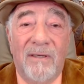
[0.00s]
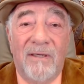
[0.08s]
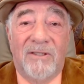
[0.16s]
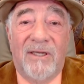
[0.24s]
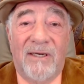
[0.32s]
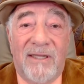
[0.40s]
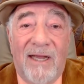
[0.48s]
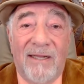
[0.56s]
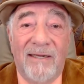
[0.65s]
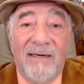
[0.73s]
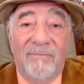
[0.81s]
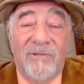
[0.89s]
Instead of
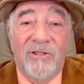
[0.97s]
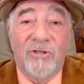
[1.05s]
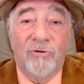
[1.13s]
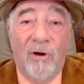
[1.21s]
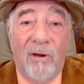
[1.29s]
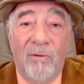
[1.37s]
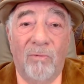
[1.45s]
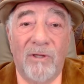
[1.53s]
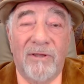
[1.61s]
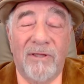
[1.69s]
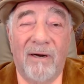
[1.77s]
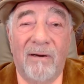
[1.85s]
telling them to struggle
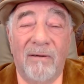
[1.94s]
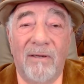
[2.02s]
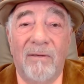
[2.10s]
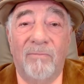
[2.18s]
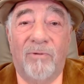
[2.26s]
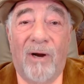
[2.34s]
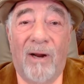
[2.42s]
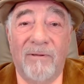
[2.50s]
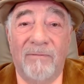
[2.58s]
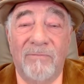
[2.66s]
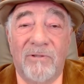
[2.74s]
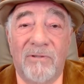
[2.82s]
with their
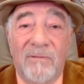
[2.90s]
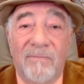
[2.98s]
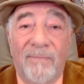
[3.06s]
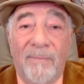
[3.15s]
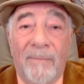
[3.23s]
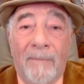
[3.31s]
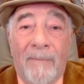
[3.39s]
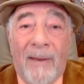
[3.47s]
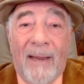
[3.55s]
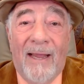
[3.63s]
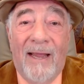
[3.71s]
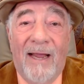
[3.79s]
problems
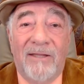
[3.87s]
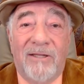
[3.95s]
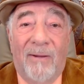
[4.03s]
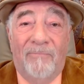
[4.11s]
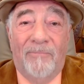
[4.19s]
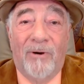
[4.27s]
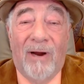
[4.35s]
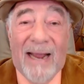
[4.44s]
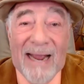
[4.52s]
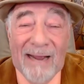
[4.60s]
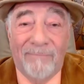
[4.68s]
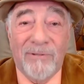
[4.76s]
and to
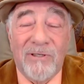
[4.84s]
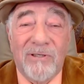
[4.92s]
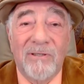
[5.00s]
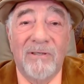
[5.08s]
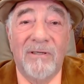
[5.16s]
perhaps